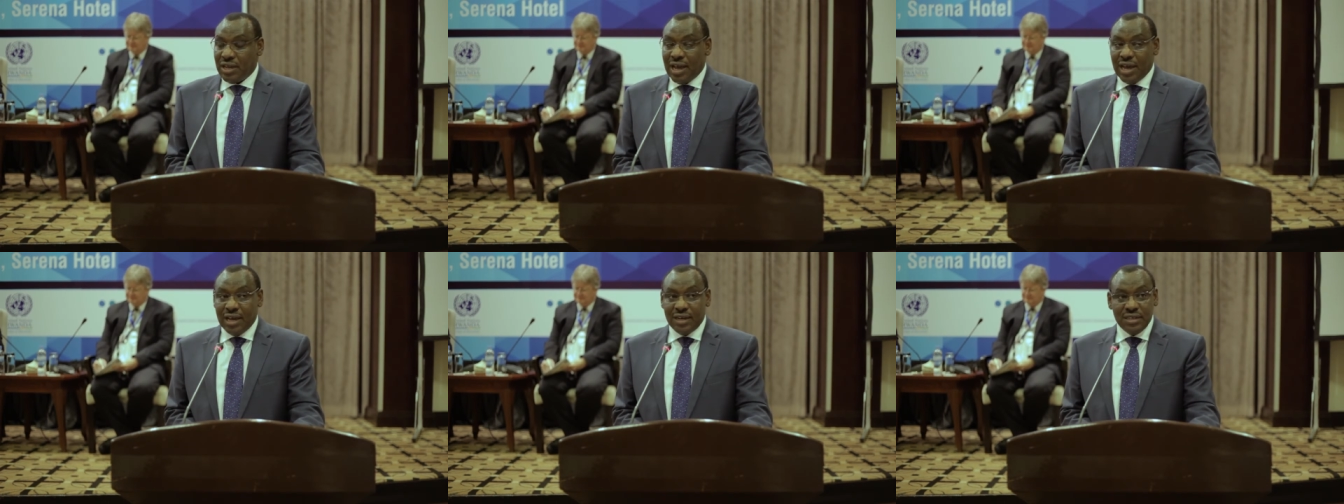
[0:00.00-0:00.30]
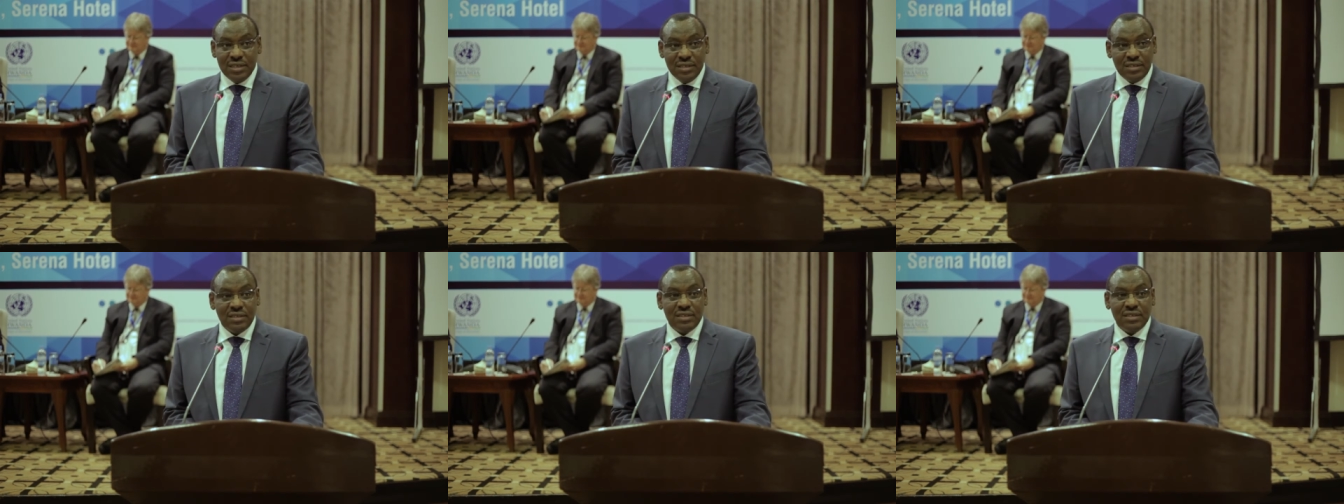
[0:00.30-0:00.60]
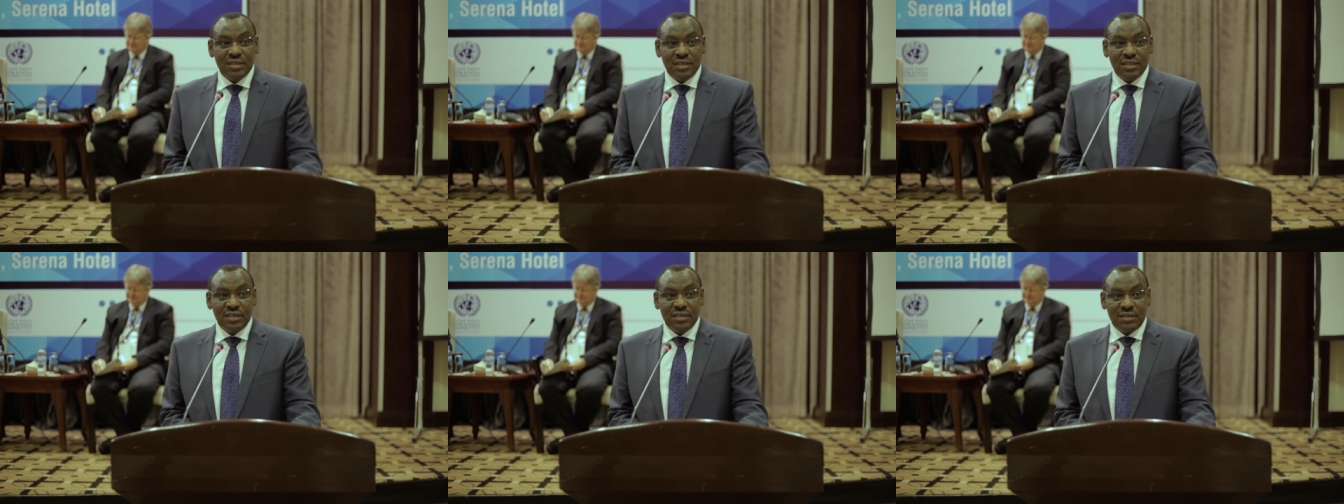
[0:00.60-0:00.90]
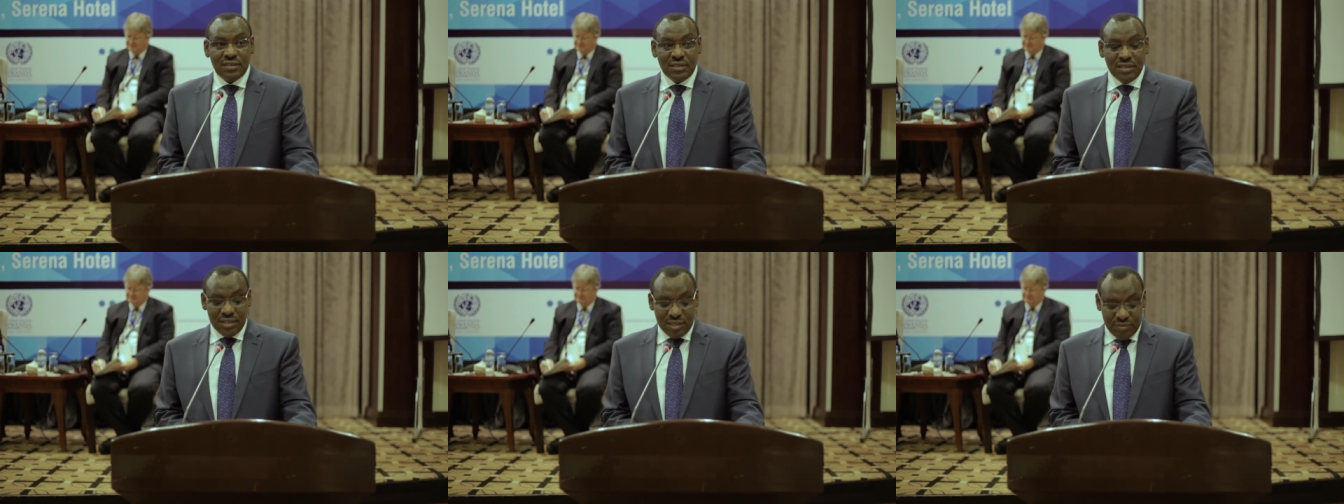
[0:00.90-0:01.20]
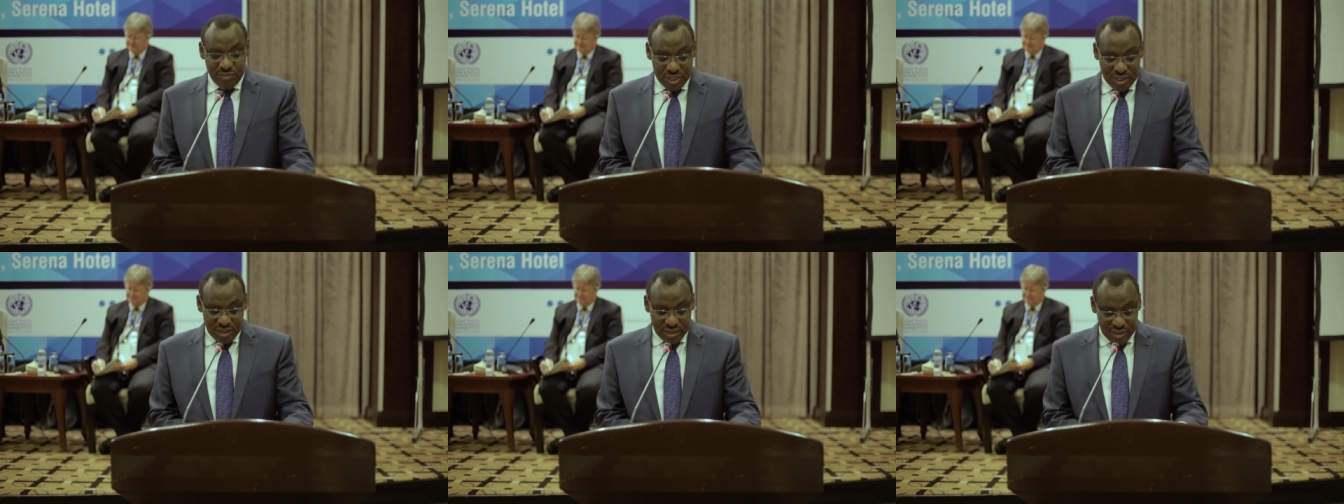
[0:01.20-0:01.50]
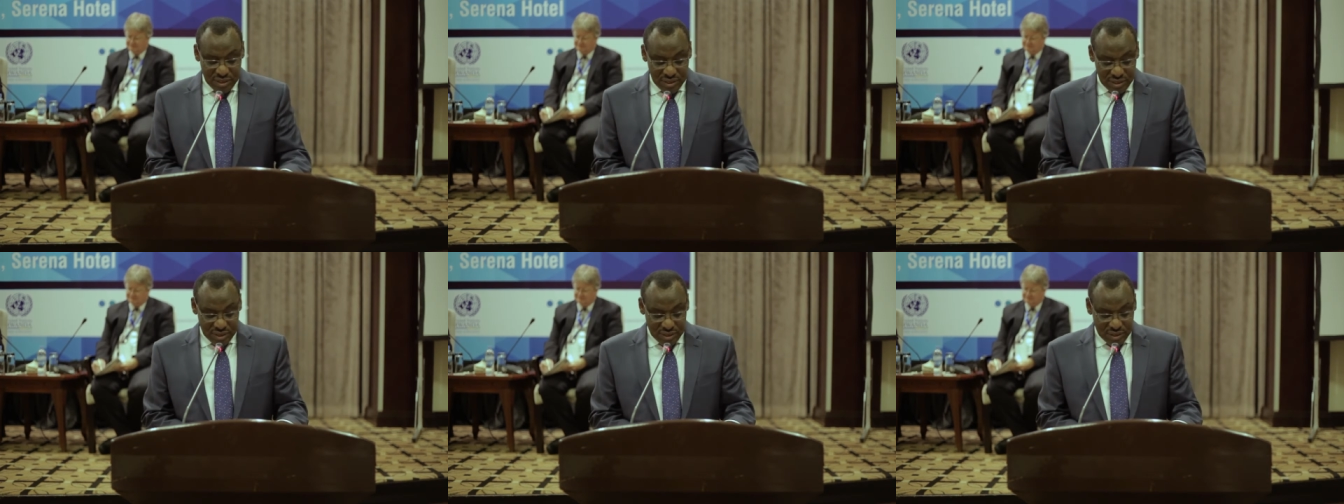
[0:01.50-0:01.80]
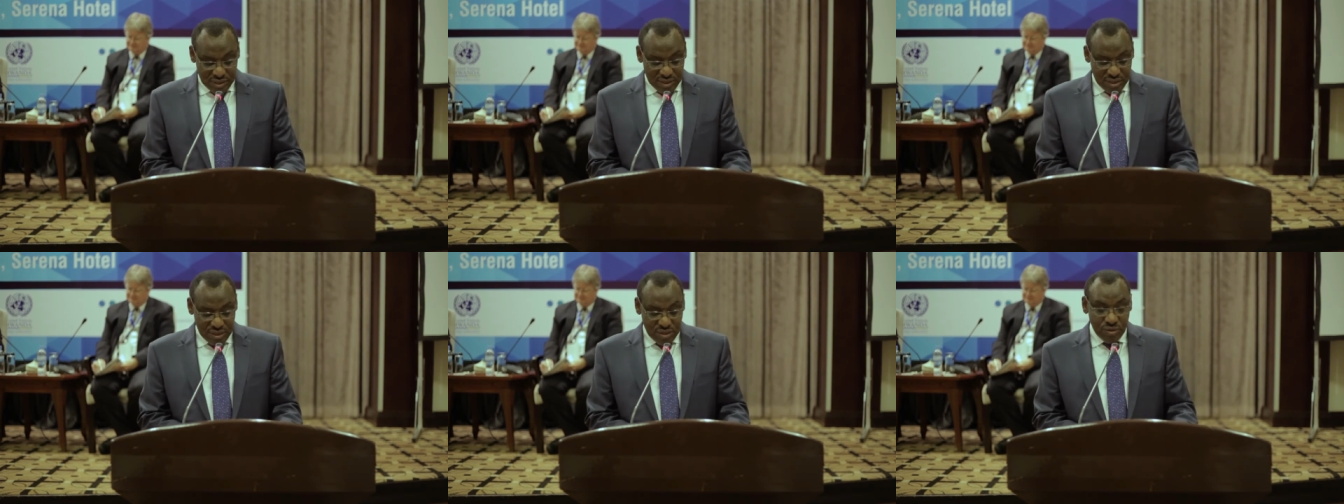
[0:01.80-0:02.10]
And this uh, statement
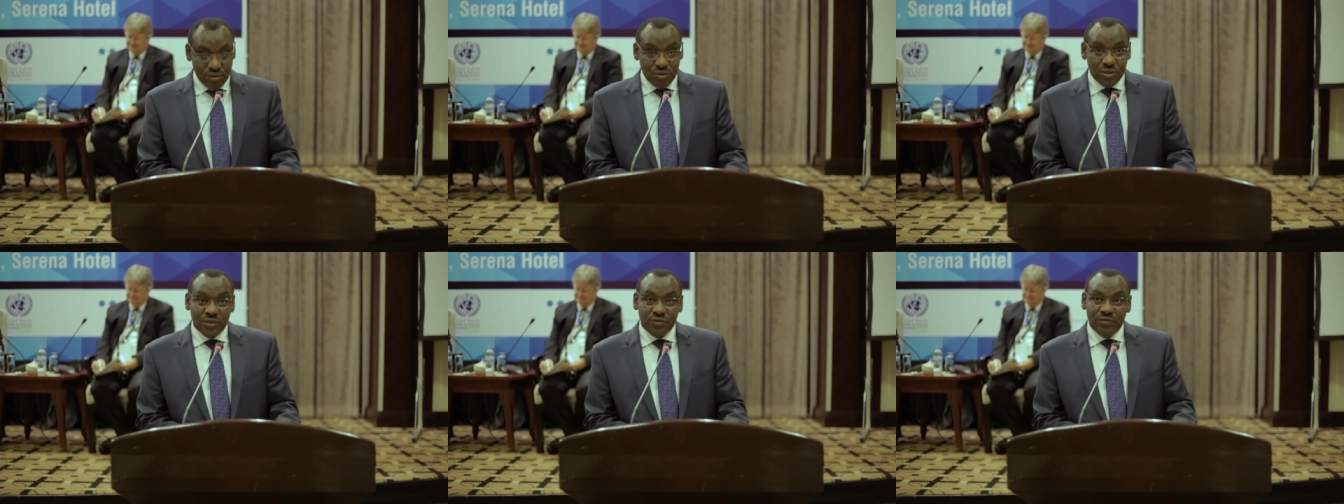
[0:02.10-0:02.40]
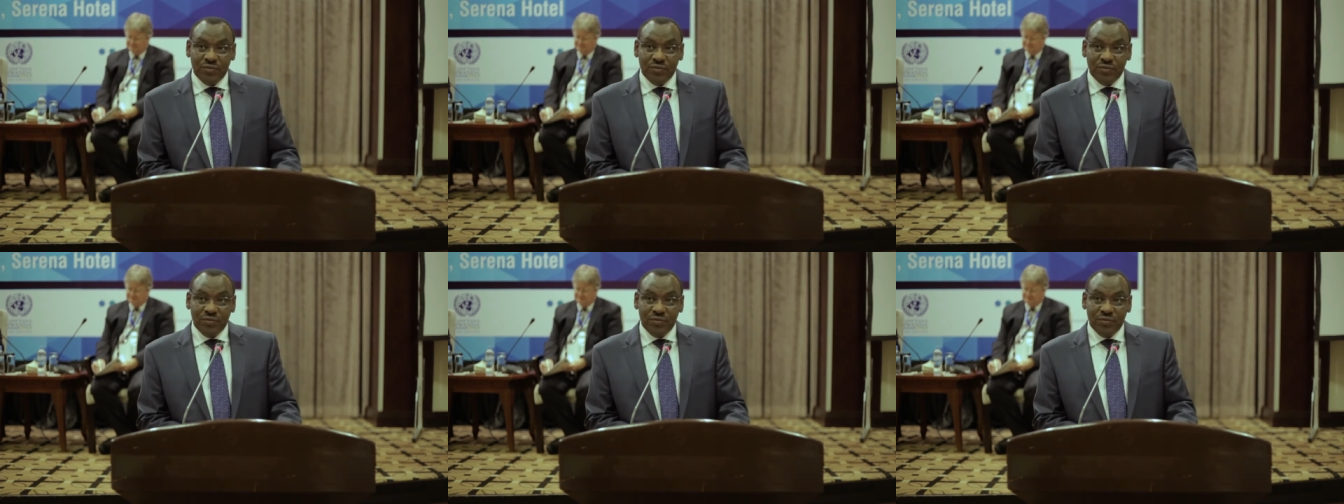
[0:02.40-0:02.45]
was